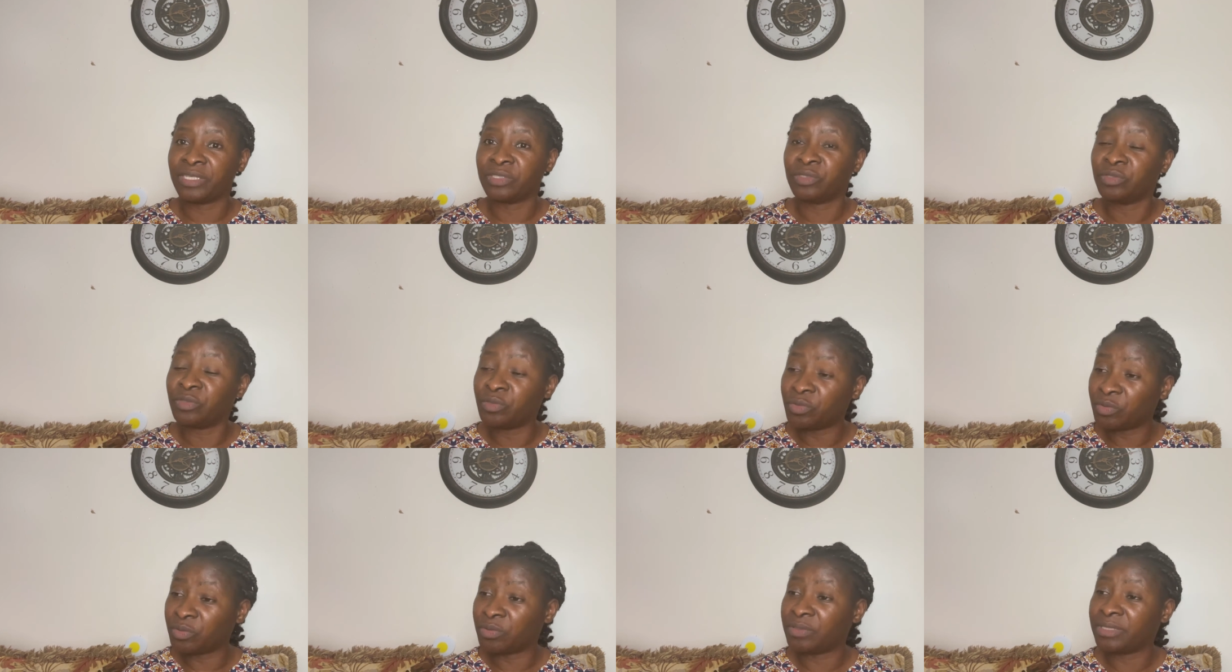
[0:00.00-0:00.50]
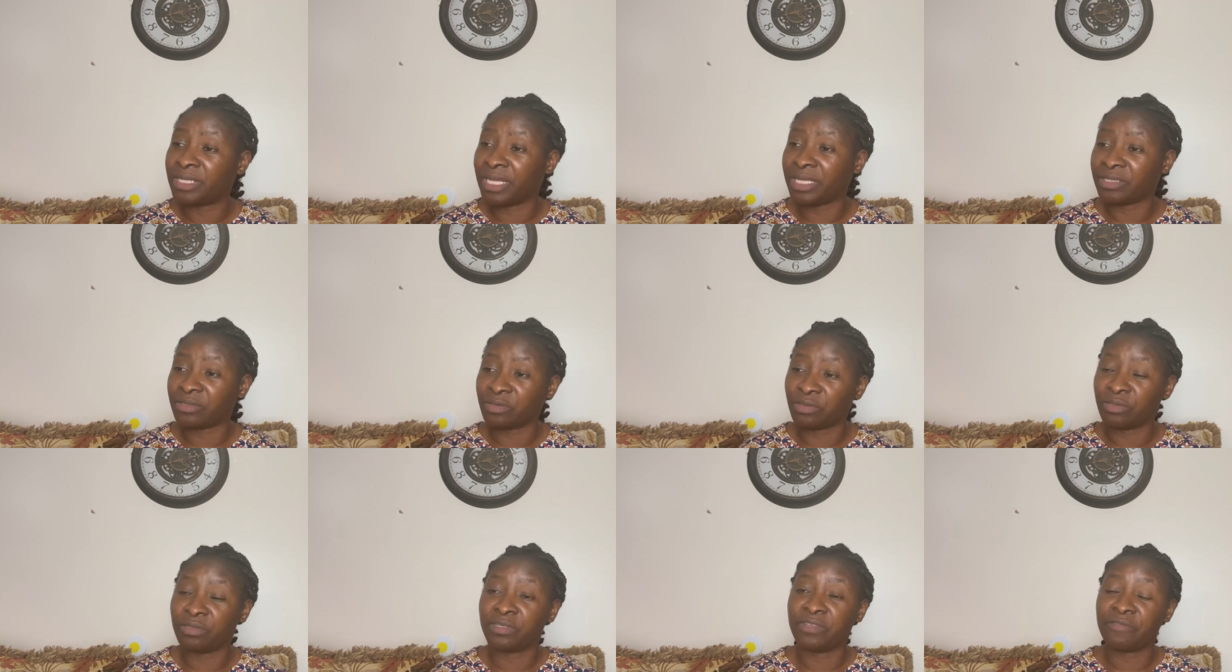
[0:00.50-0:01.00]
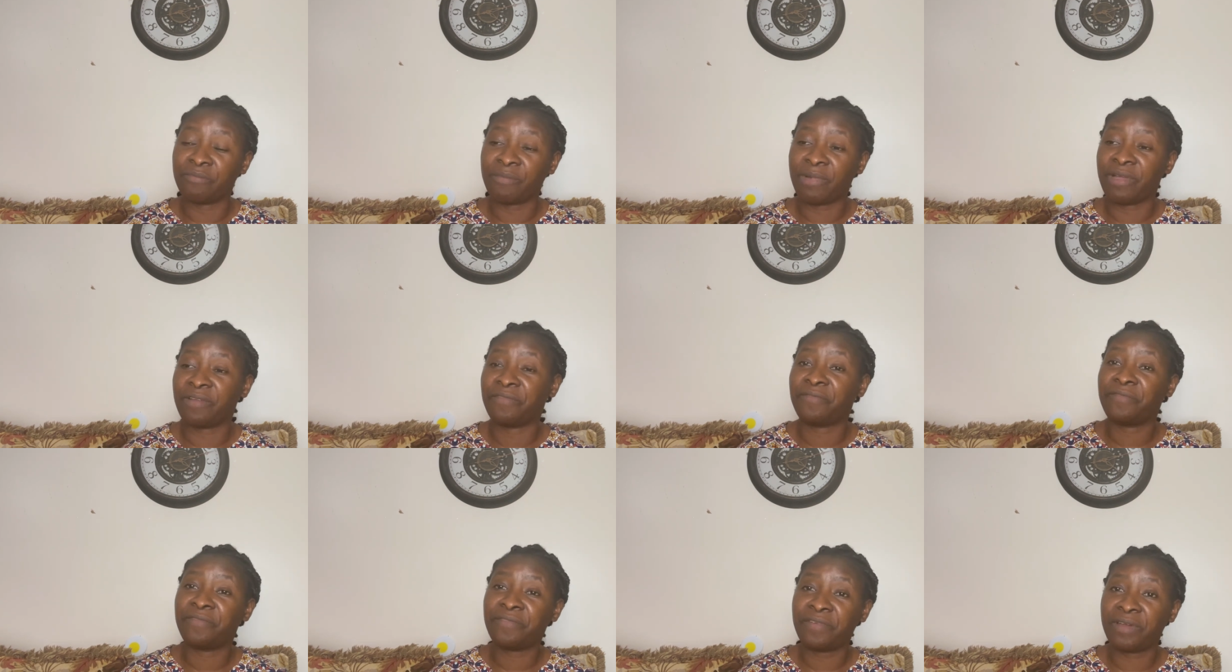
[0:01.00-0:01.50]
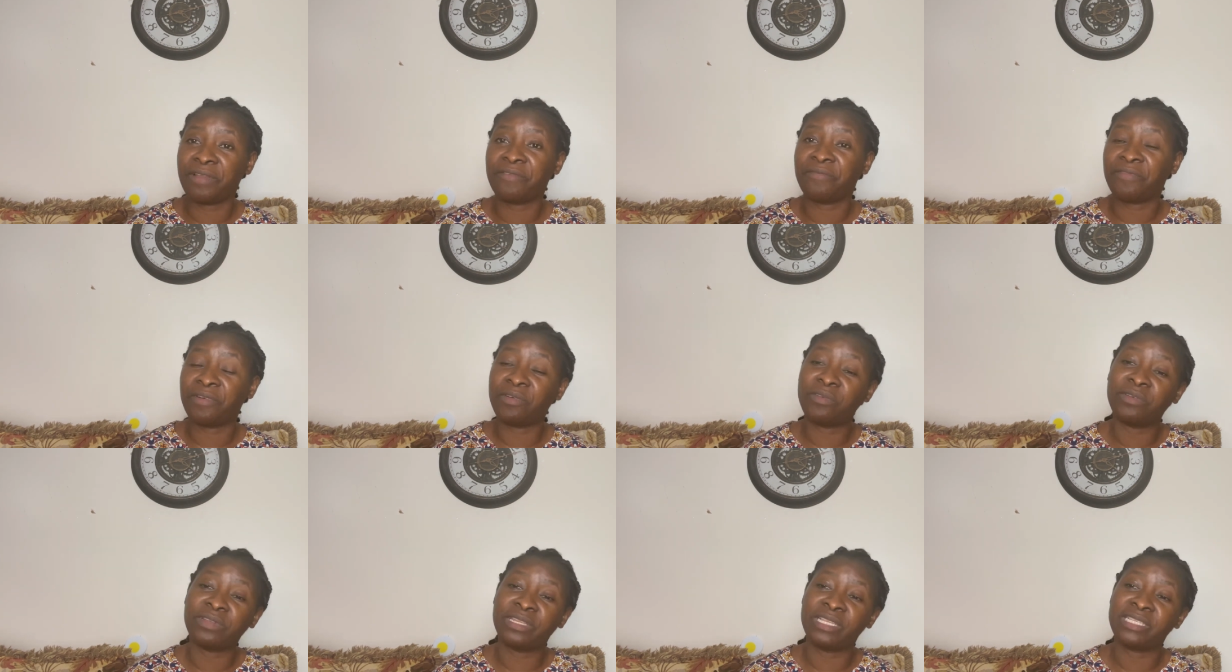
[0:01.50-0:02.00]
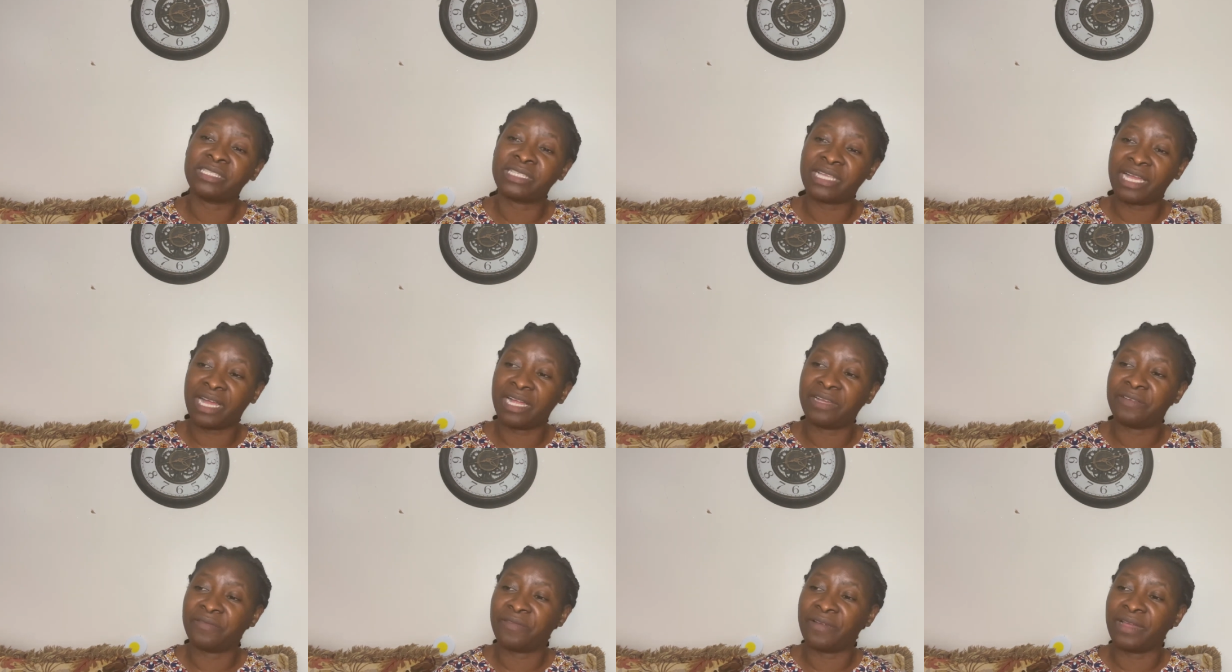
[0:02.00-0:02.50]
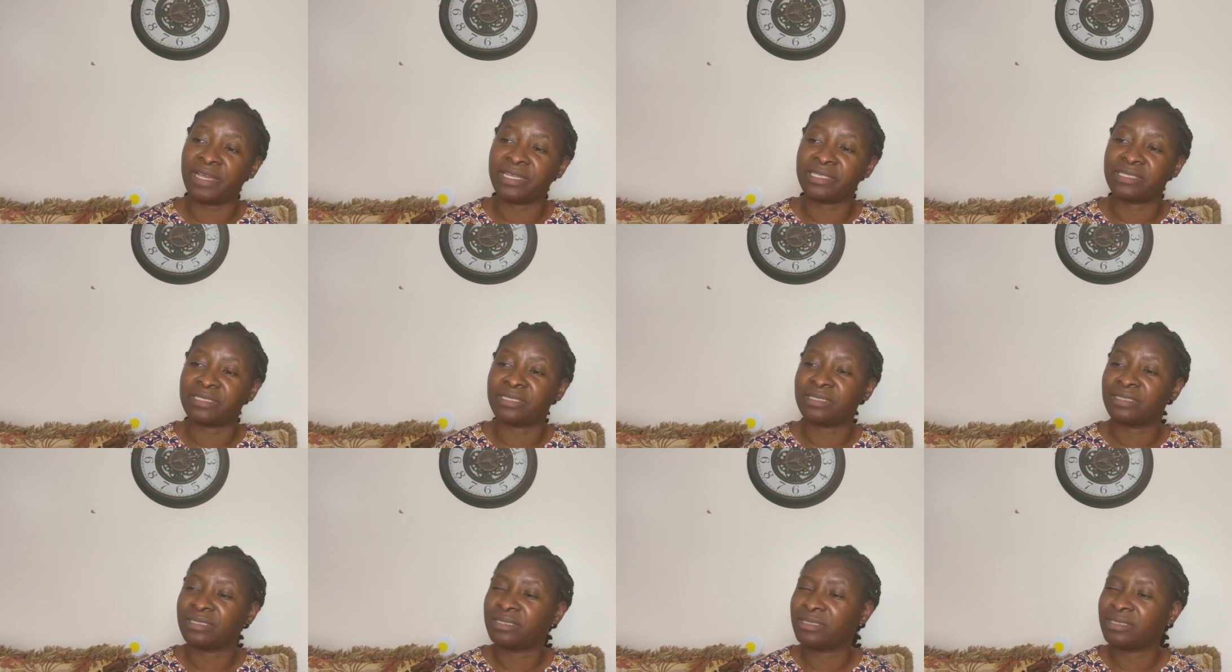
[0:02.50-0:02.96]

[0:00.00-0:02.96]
You know that, oh, if my friend follows this advice,